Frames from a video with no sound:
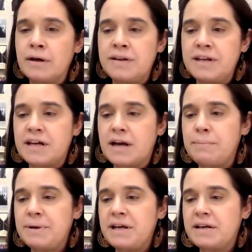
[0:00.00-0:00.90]
In the
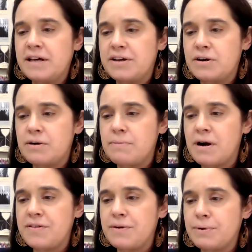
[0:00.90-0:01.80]
accompanying letter,
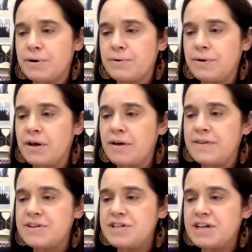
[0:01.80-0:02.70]
Martha wrote
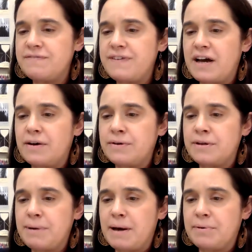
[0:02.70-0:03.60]
that she had found
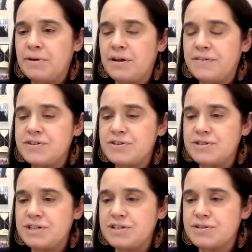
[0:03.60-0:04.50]
the pebble on the
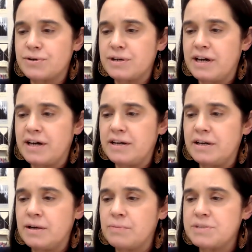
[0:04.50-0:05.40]
Jersey shoreline,
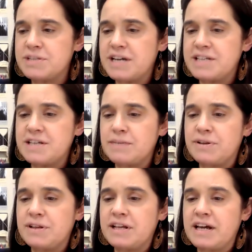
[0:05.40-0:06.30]
precisely
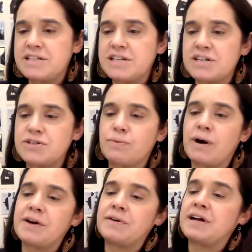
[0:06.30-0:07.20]
where the land touched
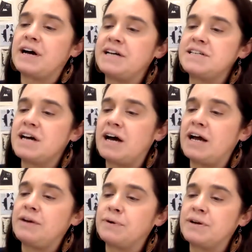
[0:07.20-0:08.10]
water at high
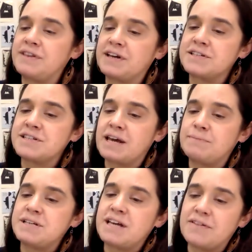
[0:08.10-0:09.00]
tide, where things
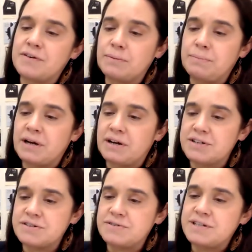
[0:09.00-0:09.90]
came together but
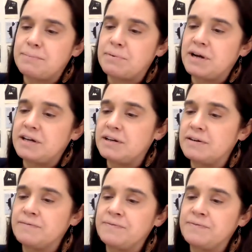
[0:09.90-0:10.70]
also separated.